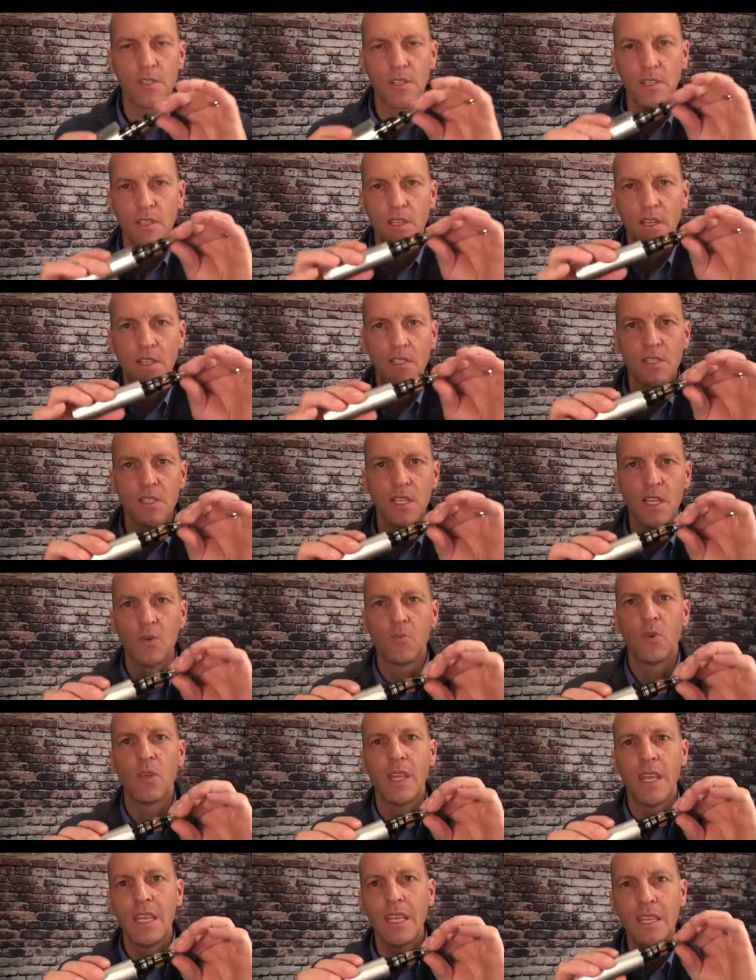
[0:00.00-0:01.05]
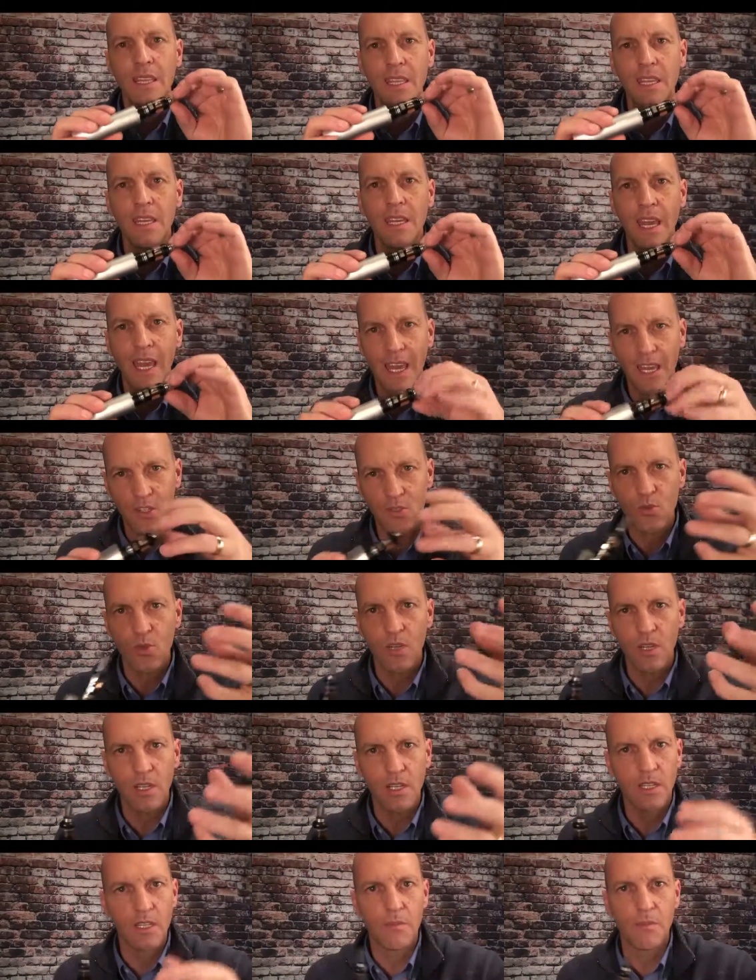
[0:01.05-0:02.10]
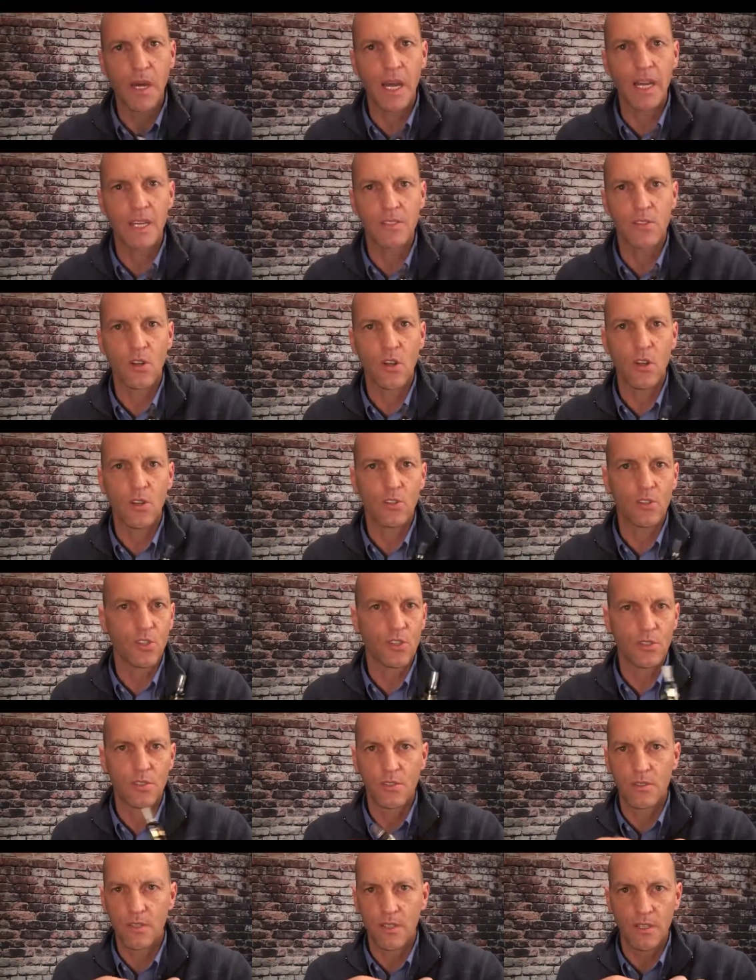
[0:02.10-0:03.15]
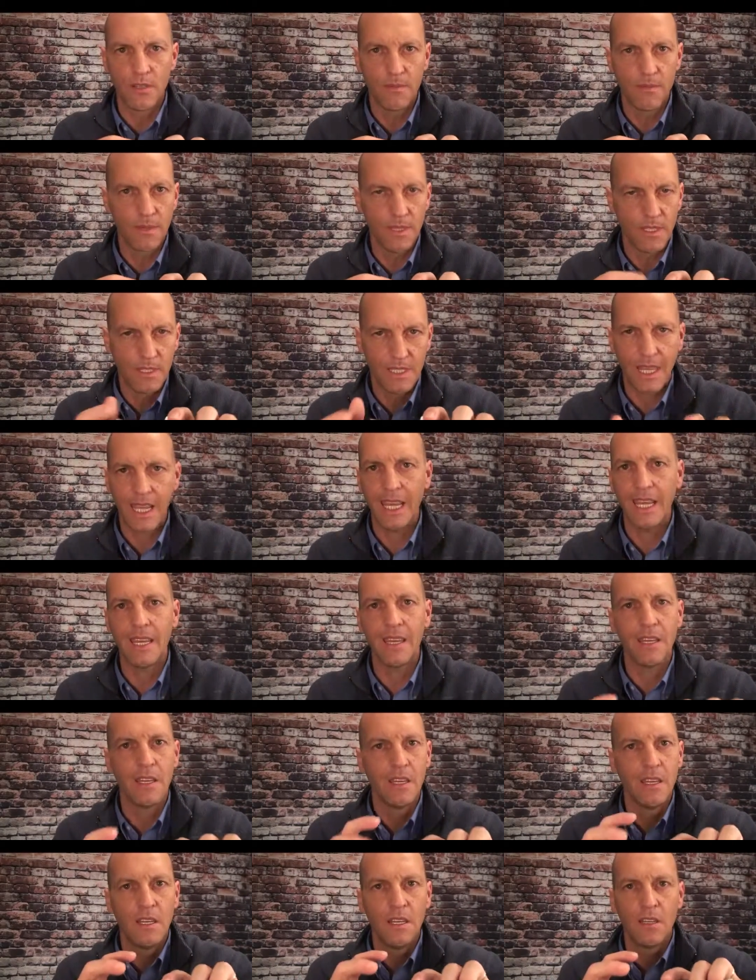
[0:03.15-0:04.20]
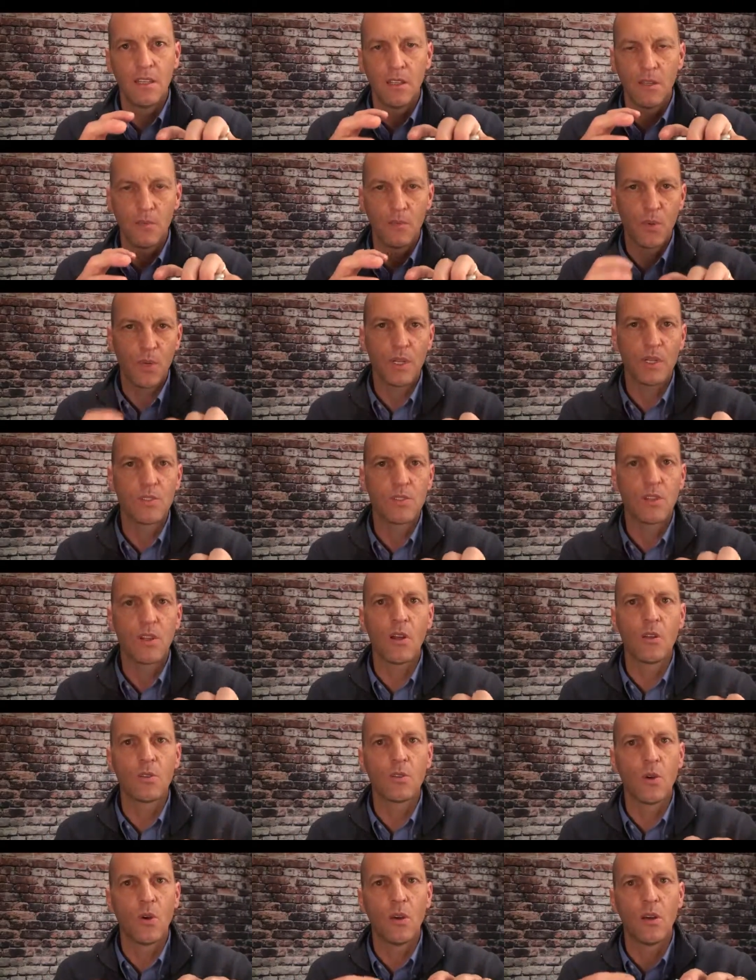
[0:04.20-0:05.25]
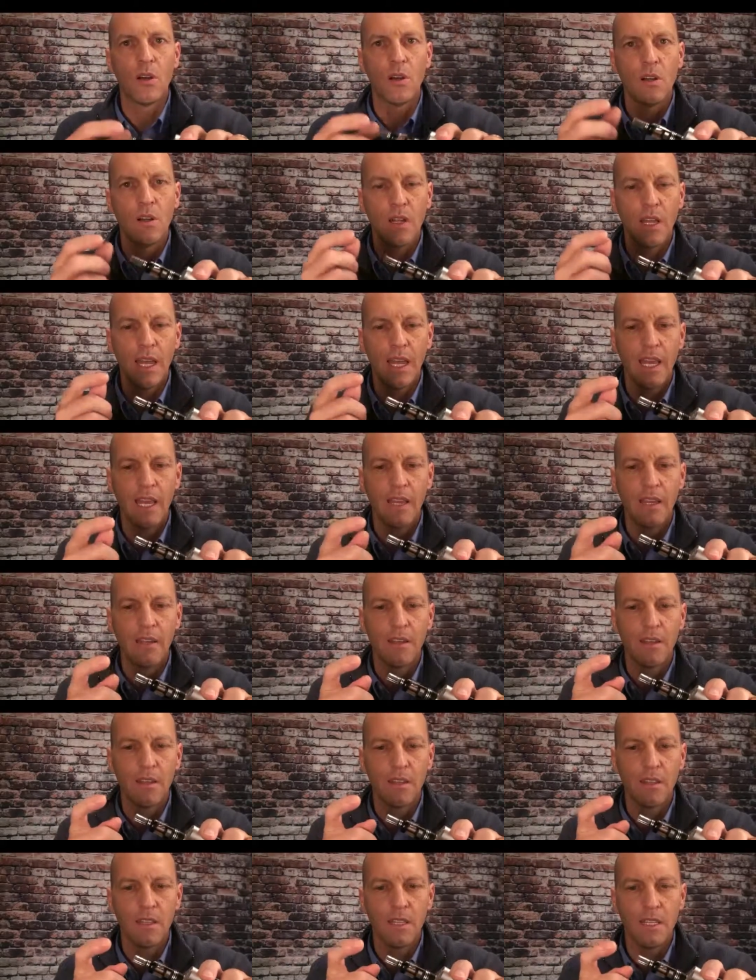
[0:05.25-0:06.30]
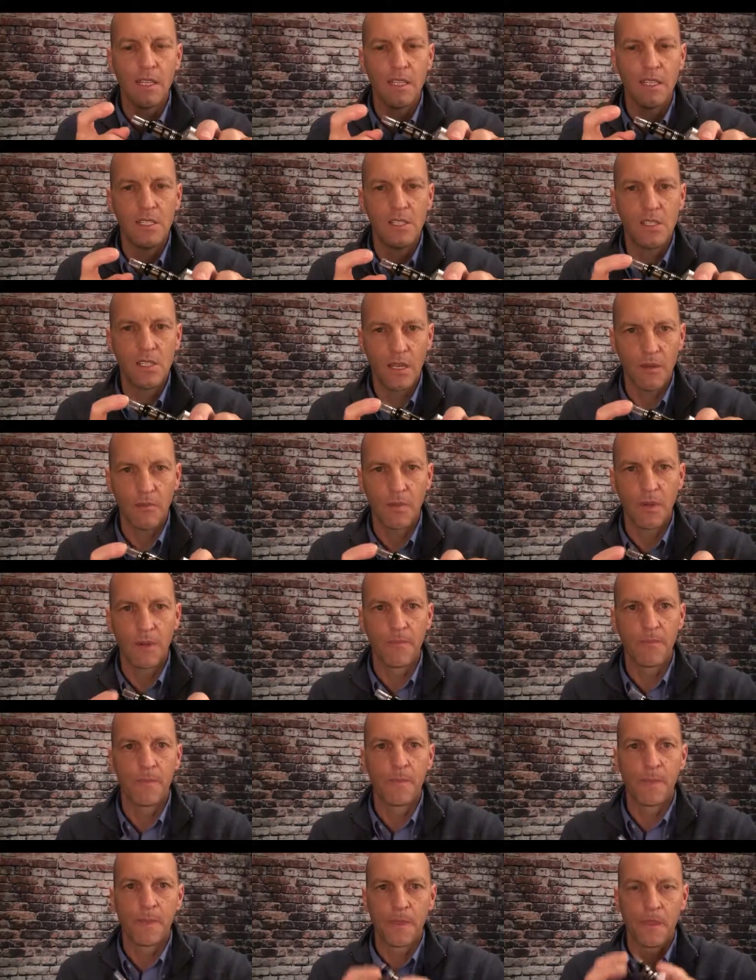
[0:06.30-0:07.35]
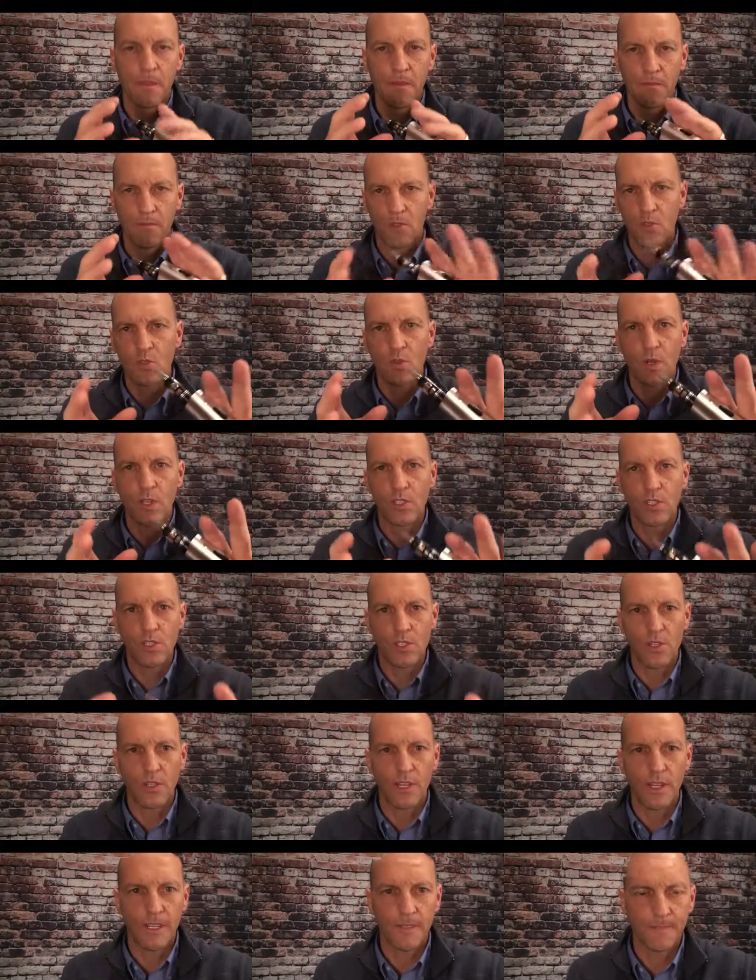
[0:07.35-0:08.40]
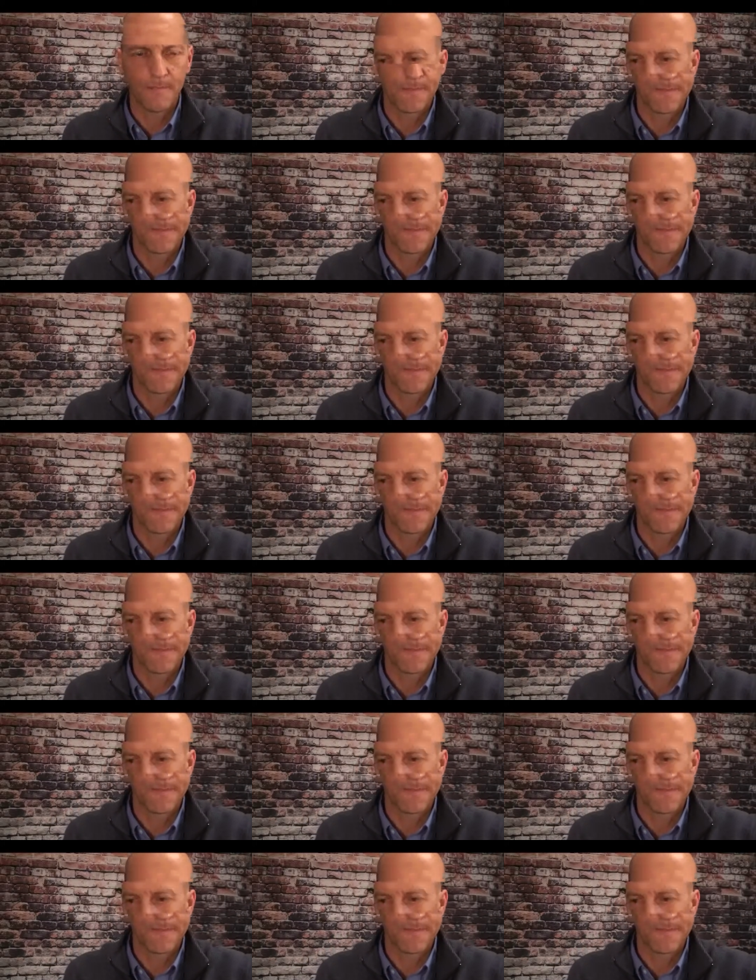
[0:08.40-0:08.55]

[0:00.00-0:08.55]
It doesn't come with anything extra in the box at all, just the, the tank, the pre-installed coil, and the tip. Just wanted you to know that.